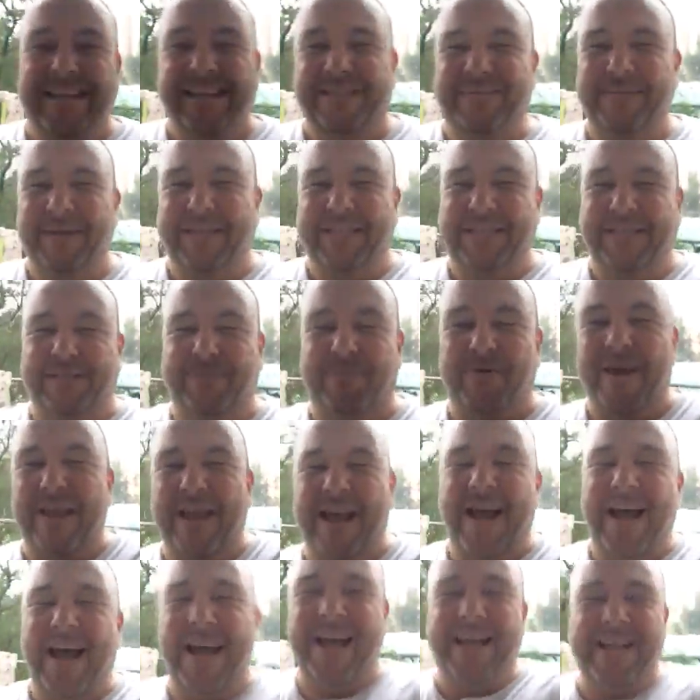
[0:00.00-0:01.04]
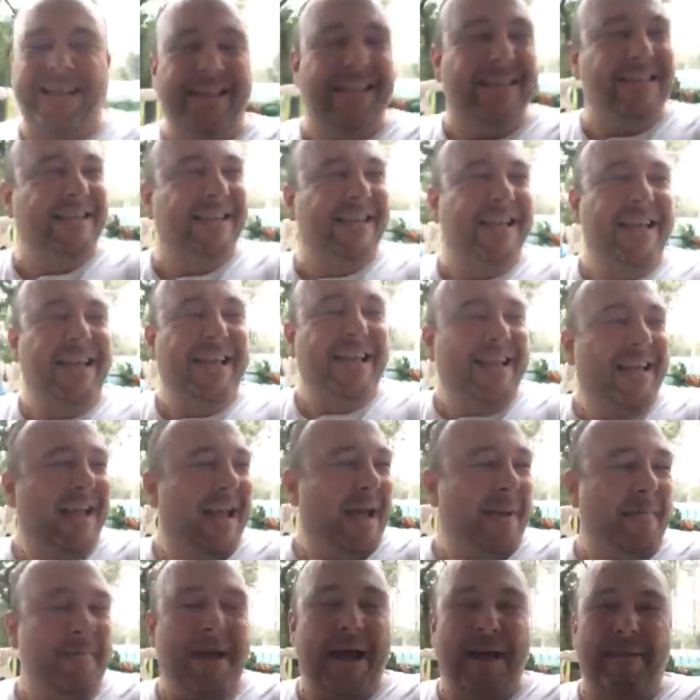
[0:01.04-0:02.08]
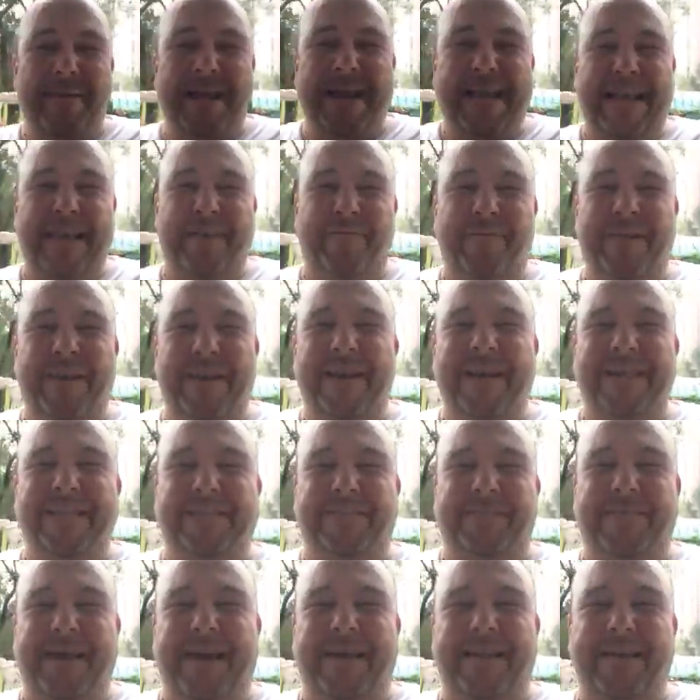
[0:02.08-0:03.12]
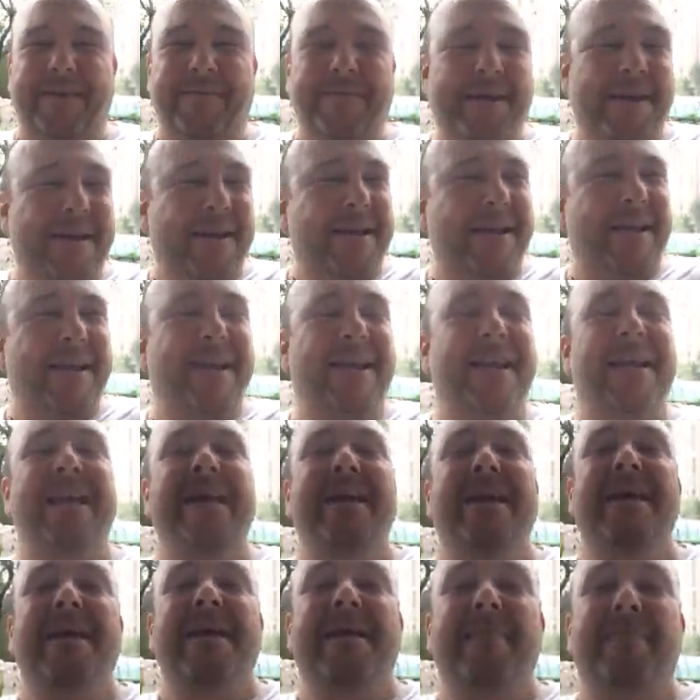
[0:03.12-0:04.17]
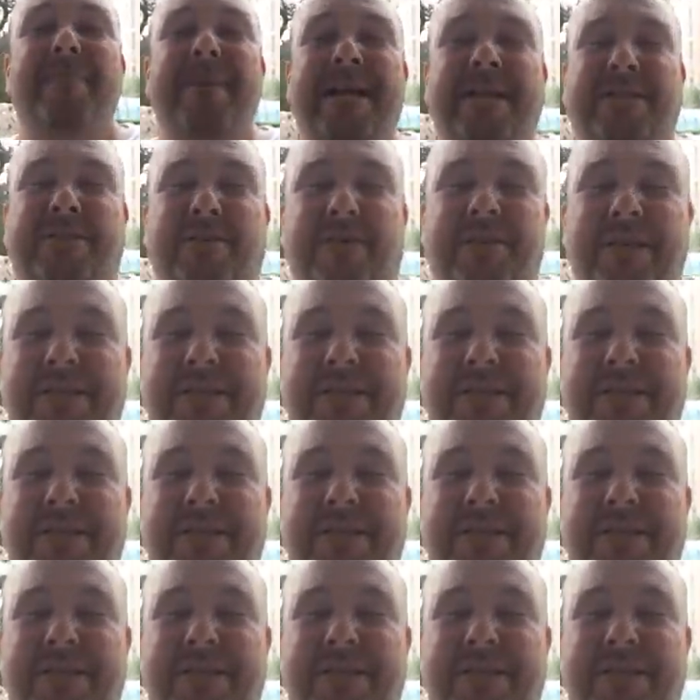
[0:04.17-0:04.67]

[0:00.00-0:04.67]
as much as we are about making videos about them, make sure